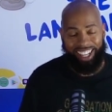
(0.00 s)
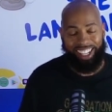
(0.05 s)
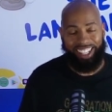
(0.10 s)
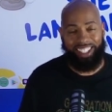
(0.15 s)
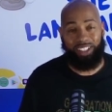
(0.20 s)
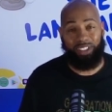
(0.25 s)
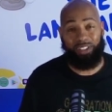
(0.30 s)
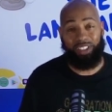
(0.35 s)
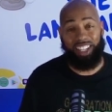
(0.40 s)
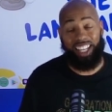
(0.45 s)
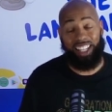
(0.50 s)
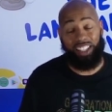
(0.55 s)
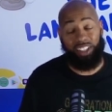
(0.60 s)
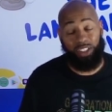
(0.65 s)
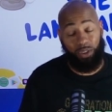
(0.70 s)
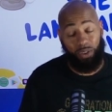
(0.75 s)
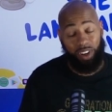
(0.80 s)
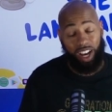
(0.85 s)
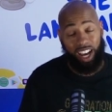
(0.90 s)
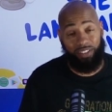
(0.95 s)
So they
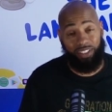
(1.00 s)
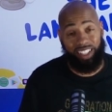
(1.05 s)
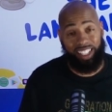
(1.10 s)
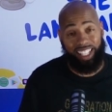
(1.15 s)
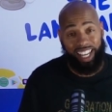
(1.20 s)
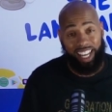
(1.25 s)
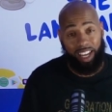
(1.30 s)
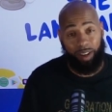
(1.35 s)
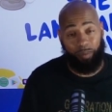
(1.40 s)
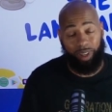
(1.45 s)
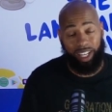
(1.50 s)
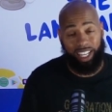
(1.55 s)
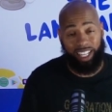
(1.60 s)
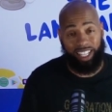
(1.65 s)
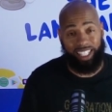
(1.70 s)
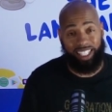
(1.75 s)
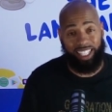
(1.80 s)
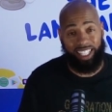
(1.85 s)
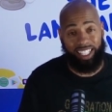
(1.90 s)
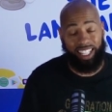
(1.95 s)
do have a land bank,
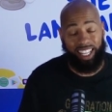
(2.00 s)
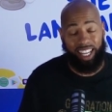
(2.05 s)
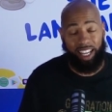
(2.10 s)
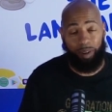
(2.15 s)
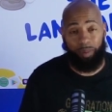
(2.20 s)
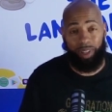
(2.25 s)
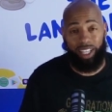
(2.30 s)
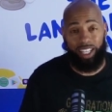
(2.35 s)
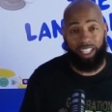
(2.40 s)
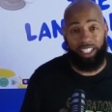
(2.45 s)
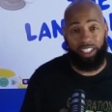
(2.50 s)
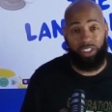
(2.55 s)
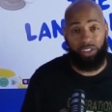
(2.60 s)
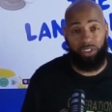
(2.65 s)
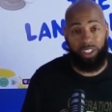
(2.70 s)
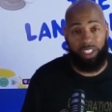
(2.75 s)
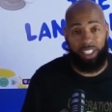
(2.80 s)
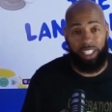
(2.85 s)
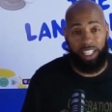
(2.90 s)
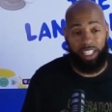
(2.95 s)
and their land bank is
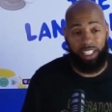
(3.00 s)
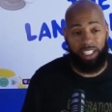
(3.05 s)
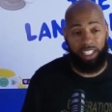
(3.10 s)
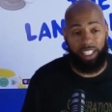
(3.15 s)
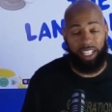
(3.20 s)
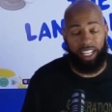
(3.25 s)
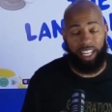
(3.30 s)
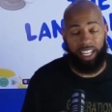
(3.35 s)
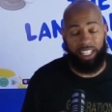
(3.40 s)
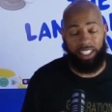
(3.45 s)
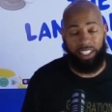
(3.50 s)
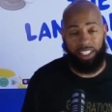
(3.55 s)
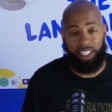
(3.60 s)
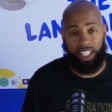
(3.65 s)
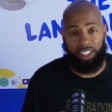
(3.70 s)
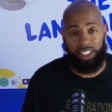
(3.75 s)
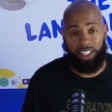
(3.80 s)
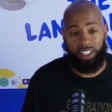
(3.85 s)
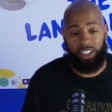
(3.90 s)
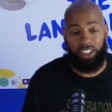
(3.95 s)
strategic and
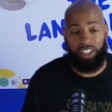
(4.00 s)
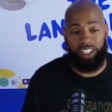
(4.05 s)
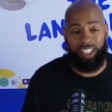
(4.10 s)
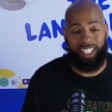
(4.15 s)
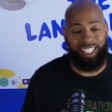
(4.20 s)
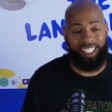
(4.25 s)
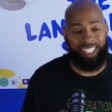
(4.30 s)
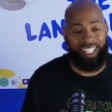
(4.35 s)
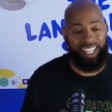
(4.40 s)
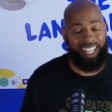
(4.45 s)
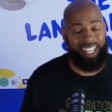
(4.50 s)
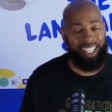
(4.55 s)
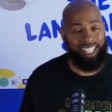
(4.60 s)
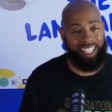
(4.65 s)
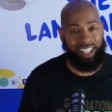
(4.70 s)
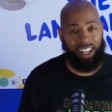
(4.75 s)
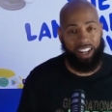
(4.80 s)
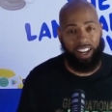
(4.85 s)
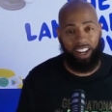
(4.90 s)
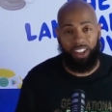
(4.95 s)
just as good as
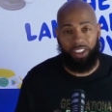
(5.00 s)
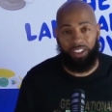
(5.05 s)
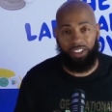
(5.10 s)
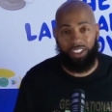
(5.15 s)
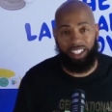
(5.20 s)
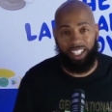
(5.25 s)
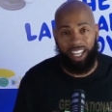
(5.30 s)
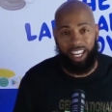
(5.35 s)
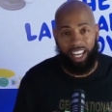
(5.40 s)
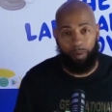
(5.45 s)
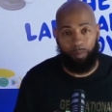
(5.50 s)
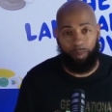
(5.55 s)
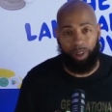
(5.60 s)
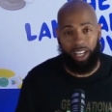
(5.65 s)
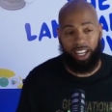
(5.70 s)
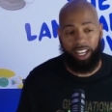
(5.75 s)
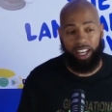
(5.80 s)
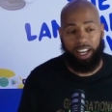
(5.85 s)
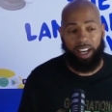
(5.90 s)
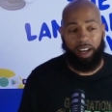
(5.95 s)
any other land bank.